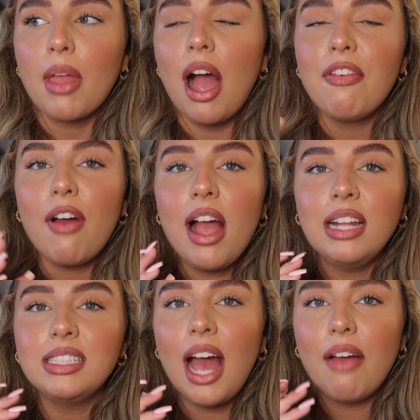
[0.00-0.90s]
I
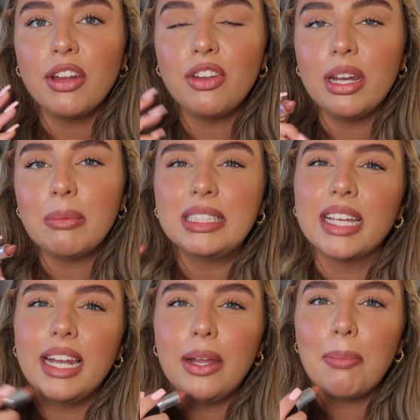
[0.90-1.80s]
find having your
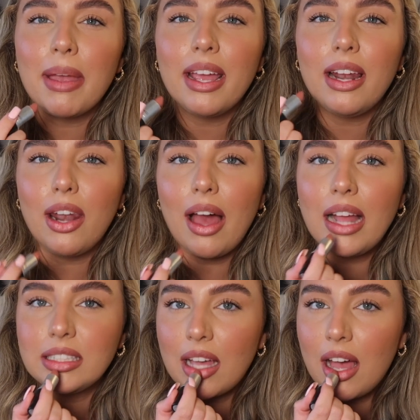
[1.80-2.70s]
lipstick a little bit
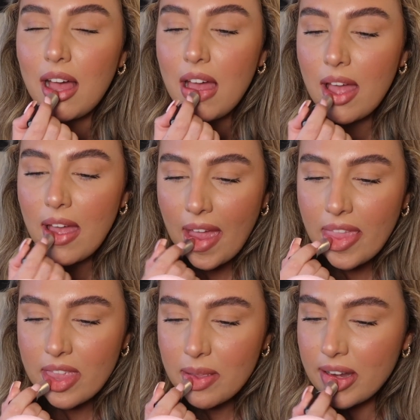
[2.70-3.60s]
lighter
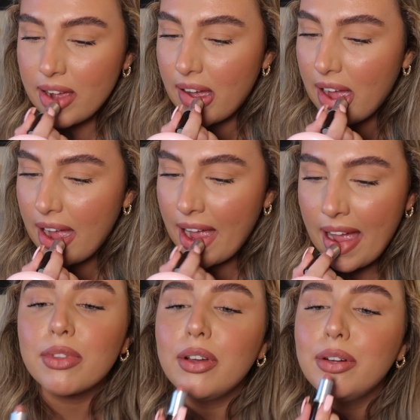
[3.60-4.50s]
in the middle
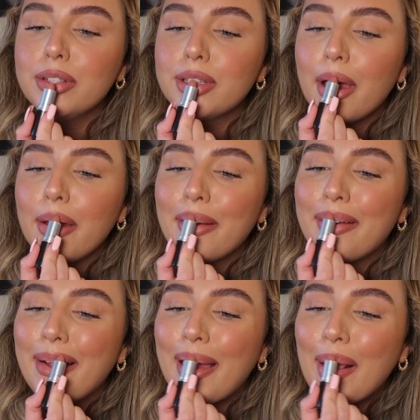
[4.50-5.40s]
also
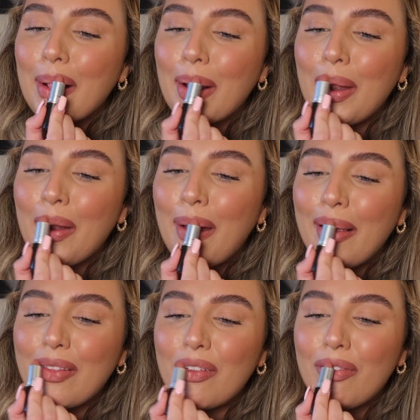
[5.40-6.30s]
creates a
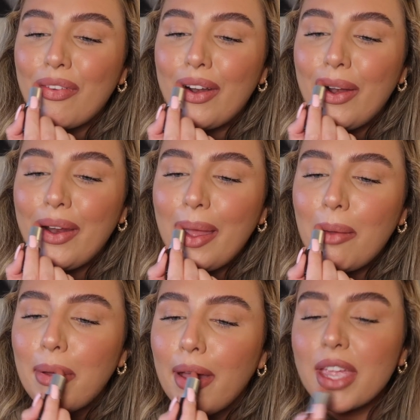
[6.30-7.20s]
nice fuller
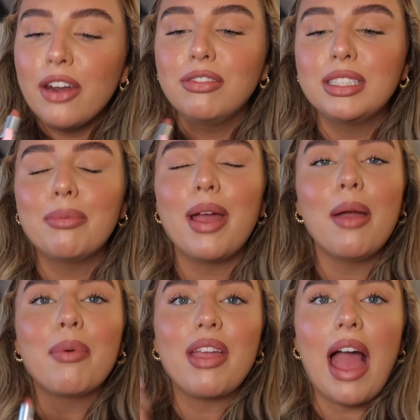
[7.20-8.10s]
lip. And obviously
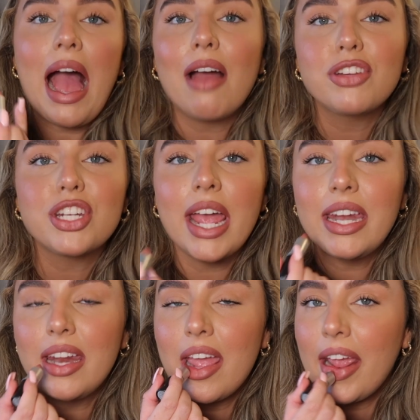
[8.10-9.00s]
where we have
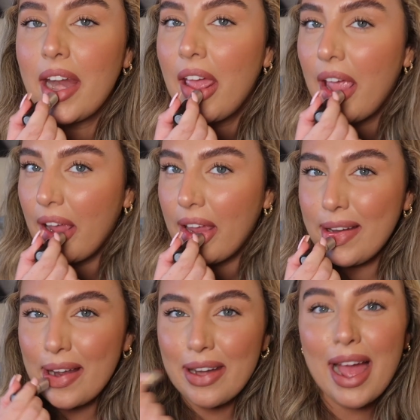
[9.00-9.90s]
shaded in,
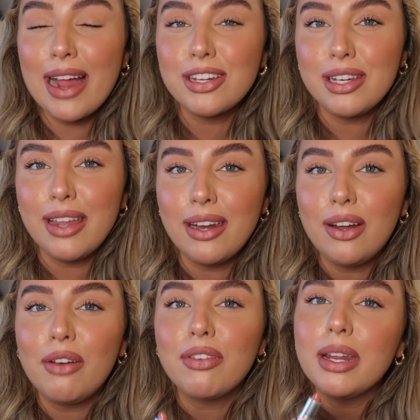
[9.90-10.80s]
you don't actually need a
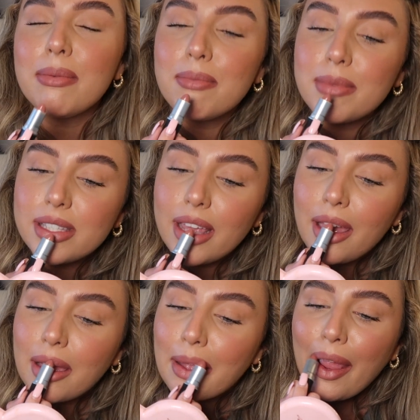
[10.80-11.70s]
lot of your
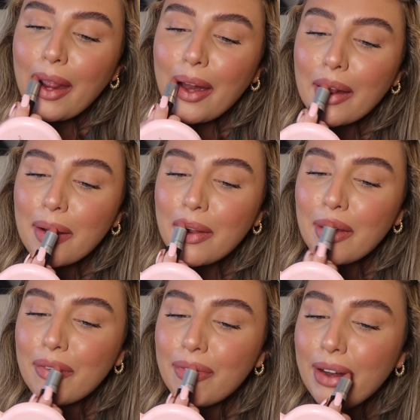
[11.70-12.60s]
lipstick. You just
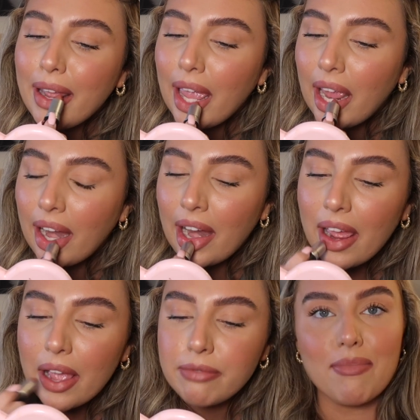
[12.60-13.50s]
want to fill it in,
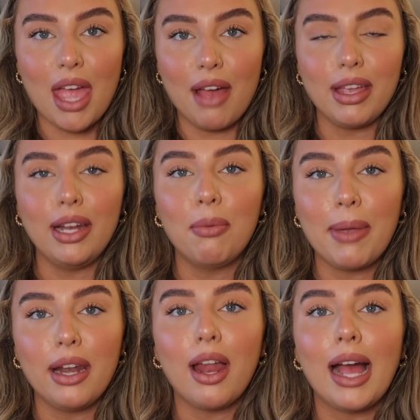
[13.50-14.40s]
have it a little
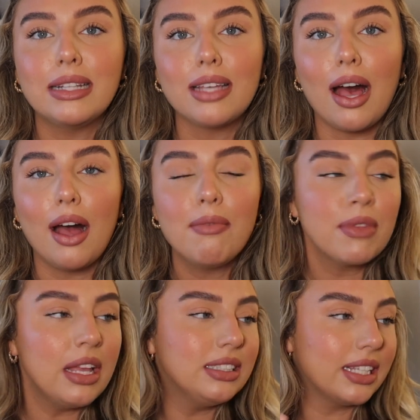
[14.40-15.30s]
bit lighter
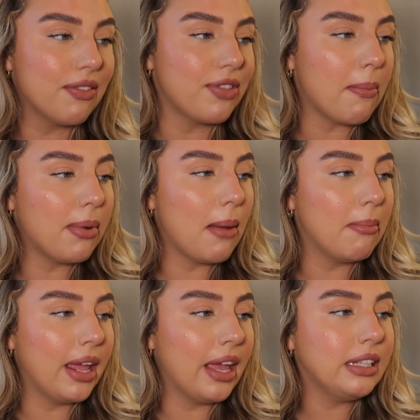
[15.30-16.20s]
to give that
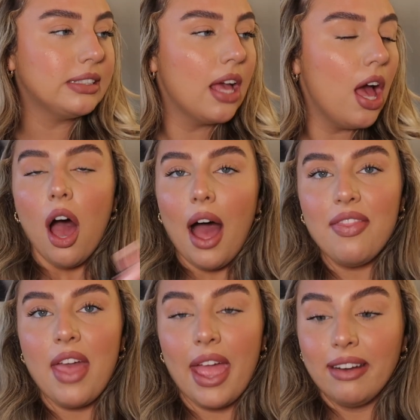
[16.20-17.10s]
plumpness.
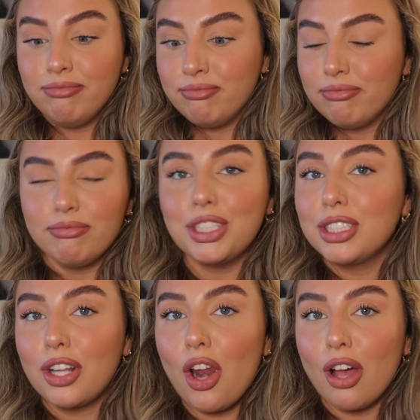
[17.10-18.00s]
And then
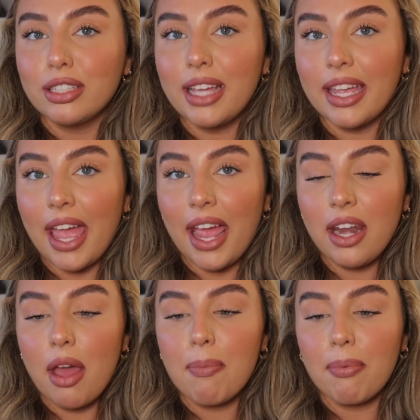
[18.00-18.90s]
just a gloss,
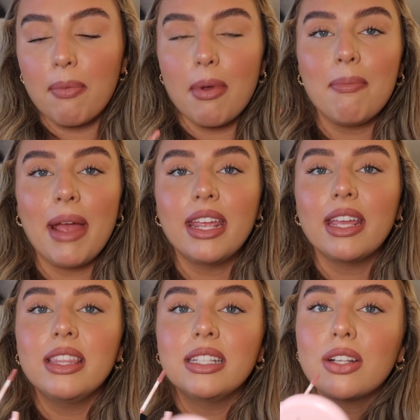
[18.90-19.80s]
again
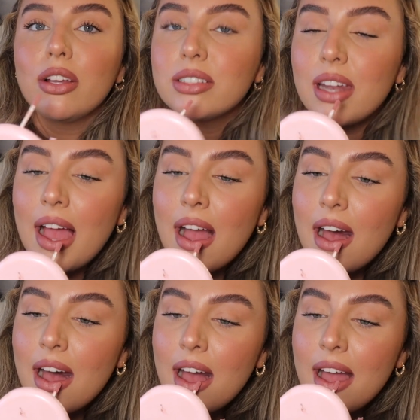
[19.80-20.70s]
making this gloss
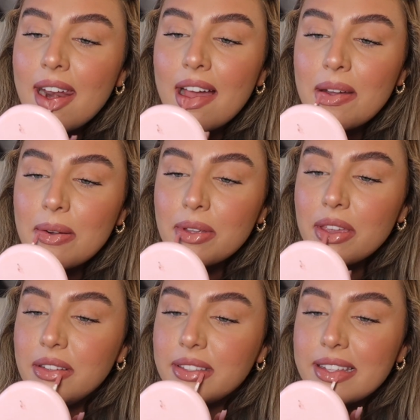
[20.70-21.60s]
lighter, and I'll
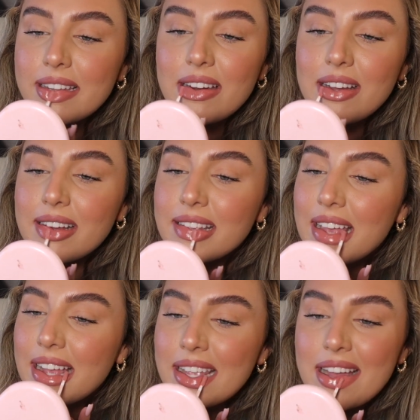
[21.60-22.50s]
use this gloss
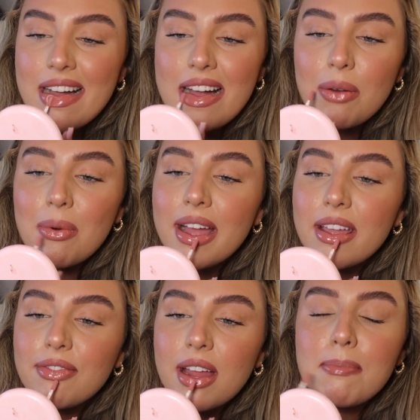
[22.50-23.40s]
as a
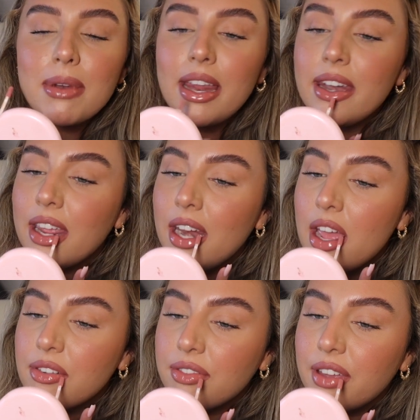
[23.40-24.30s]
way of like blending
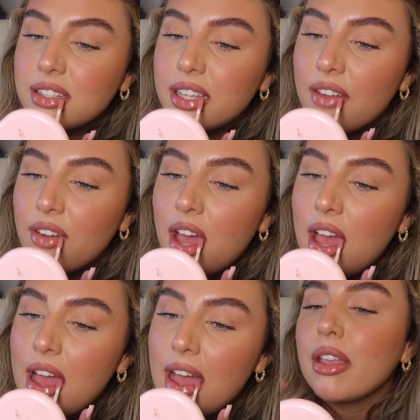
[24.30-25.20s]
everything
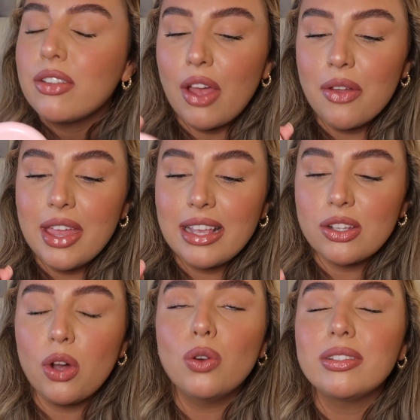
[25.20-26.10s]
together so that
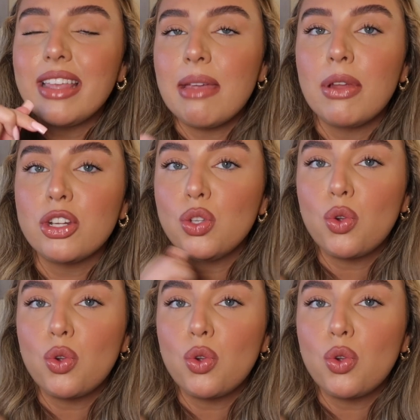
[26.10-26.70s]
it's all seamless.